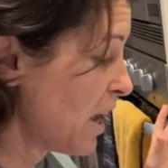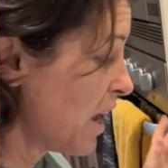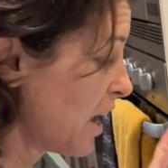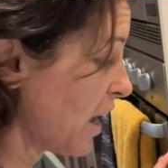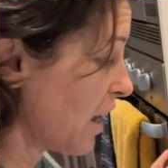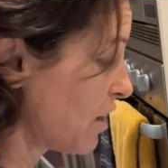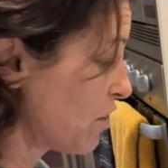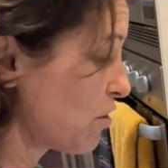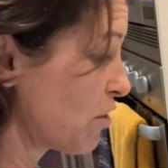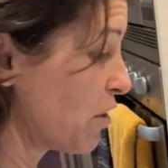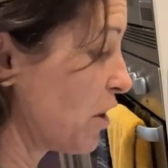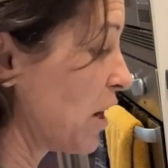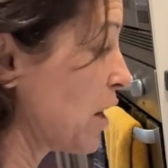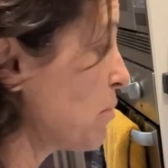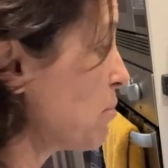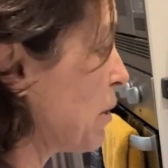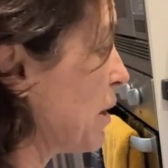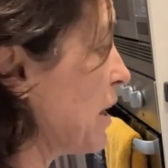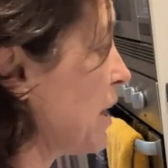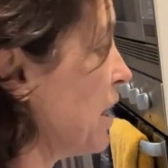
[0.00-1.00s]

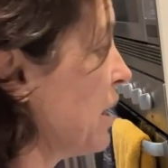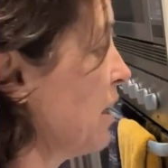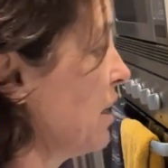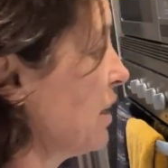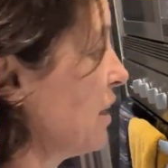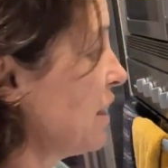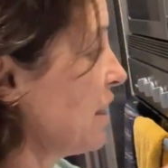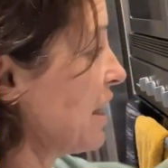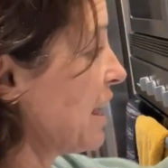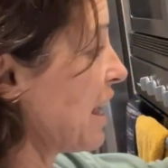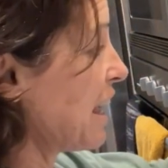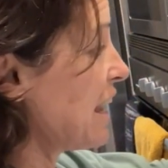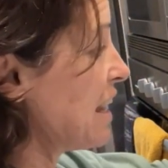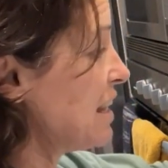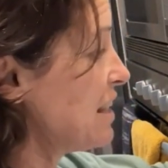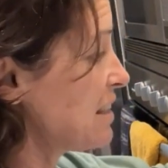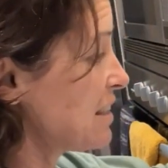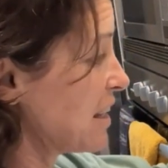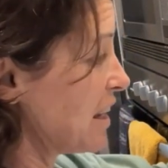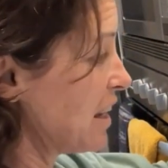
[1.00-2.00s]
Incredibly
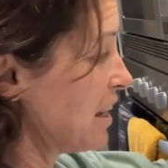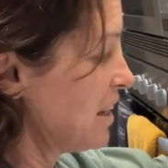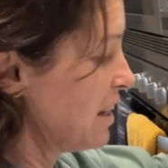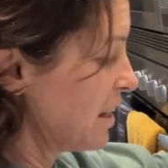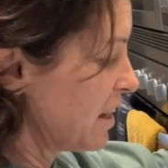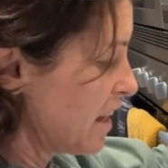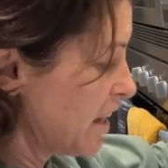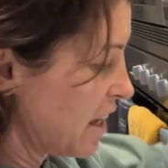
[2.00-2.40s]
easy.